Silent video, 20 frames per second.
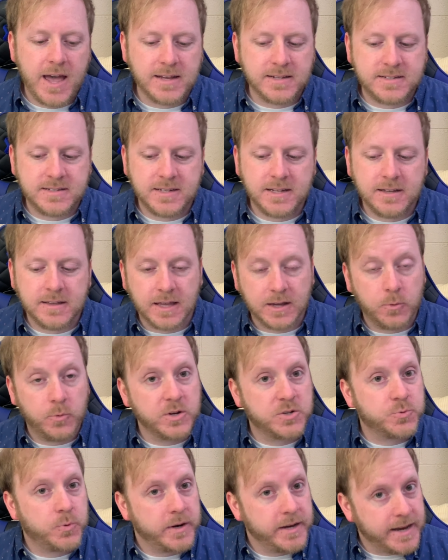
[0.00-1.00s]
and see like
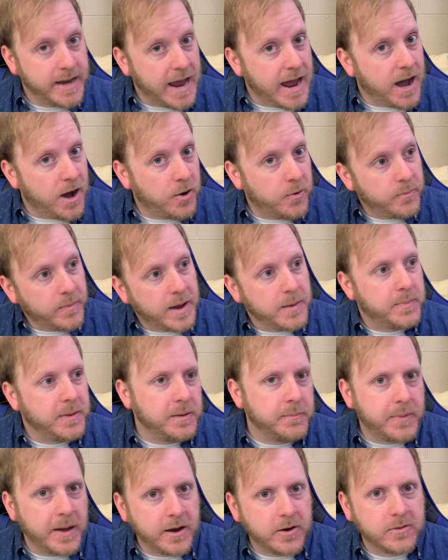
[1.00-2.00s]
which one now might be
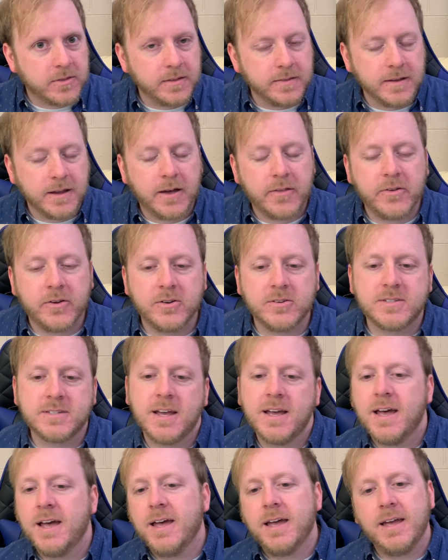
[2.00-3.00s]
better than the others.
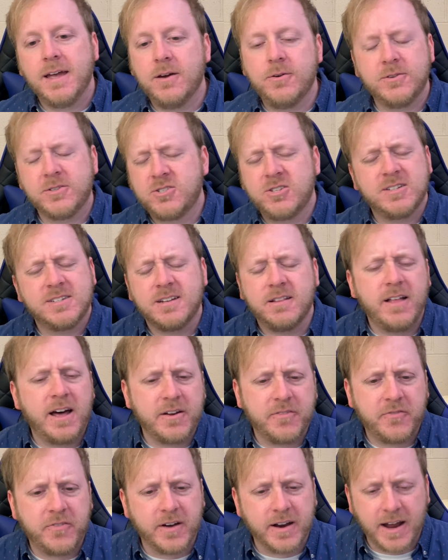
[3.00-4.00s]
It was just a lot
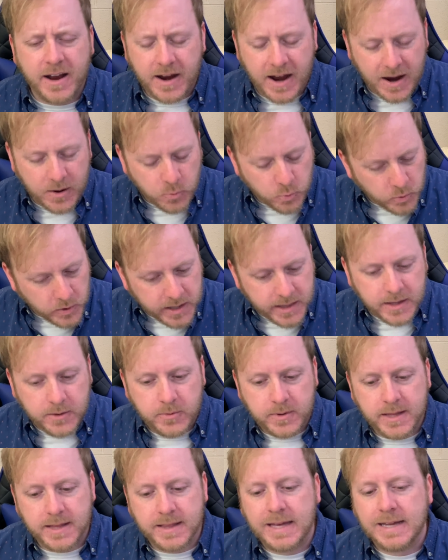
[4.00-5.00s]
of fun. I really,
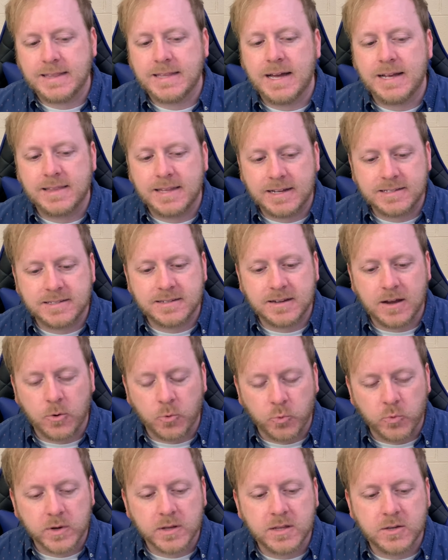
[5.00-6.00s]
really like that. That's a
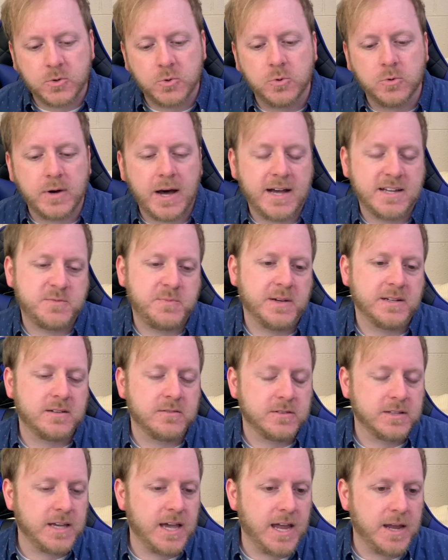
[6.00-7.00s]
really cool aspect of
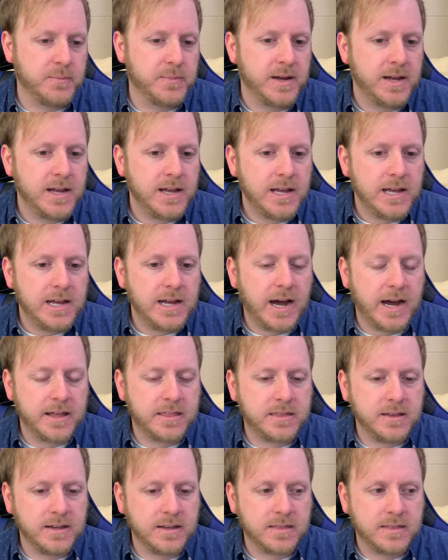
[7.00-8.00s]
the game. I
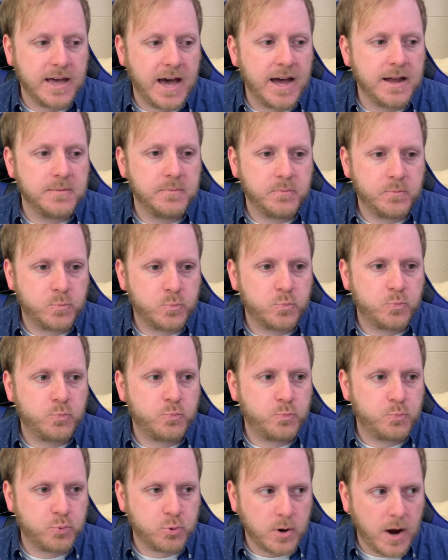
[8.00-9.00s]
think that
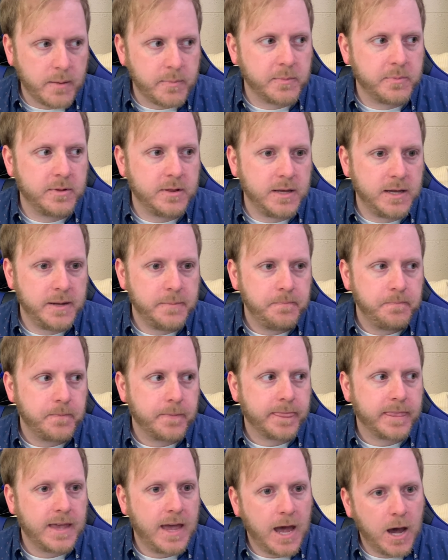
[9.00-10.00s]
probably
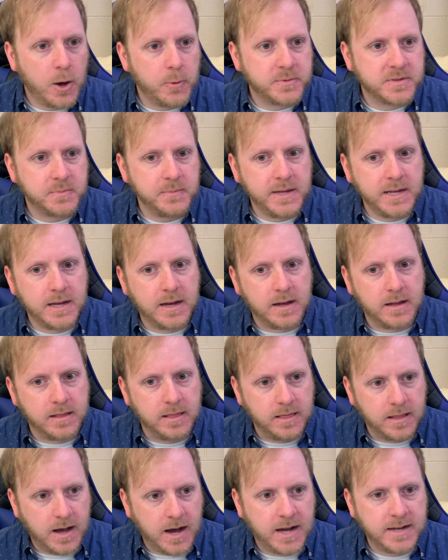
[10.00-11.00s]
helped me a
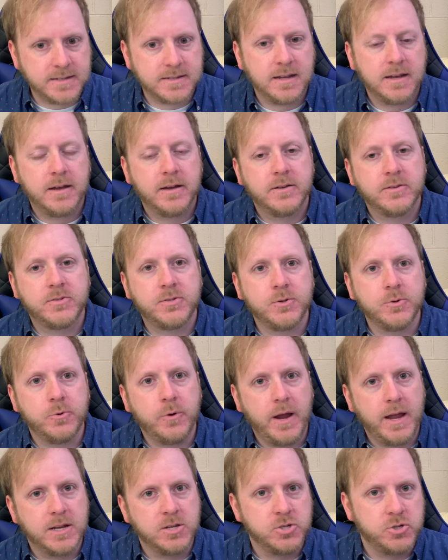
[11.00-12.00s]
lot to
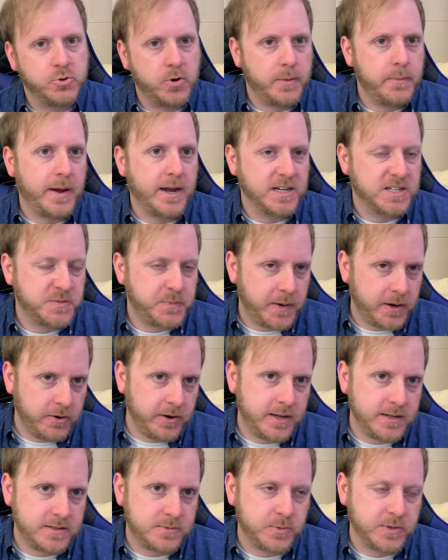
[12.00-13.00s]
enjoy my
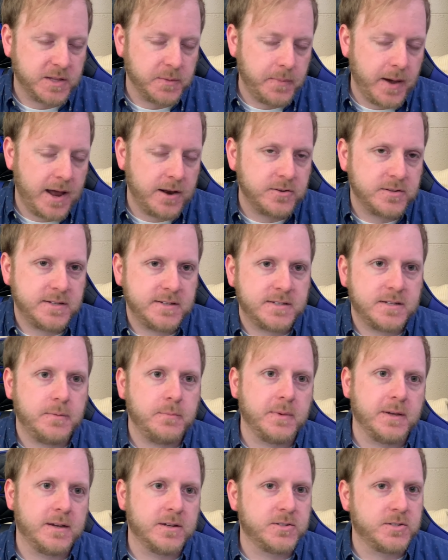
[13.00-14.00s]
experience with the battle system,
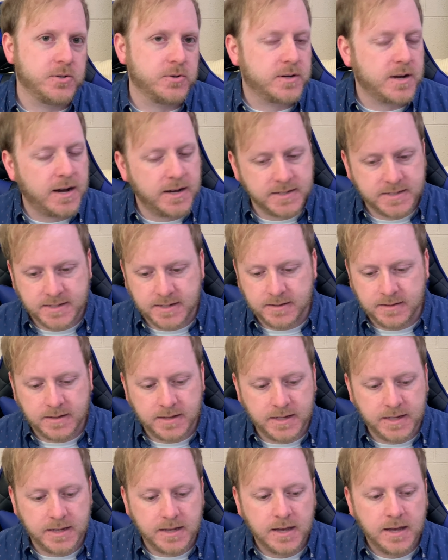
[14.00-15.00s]
because you're
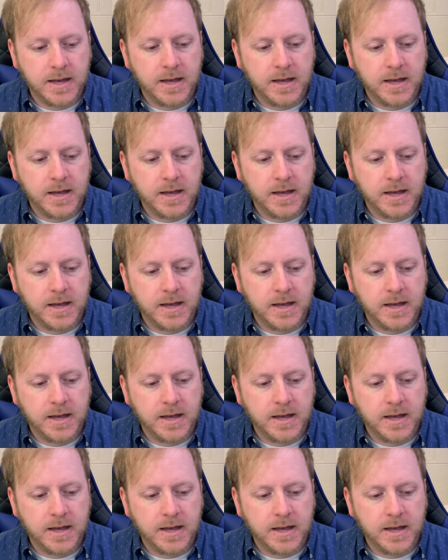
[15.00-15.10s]
constantly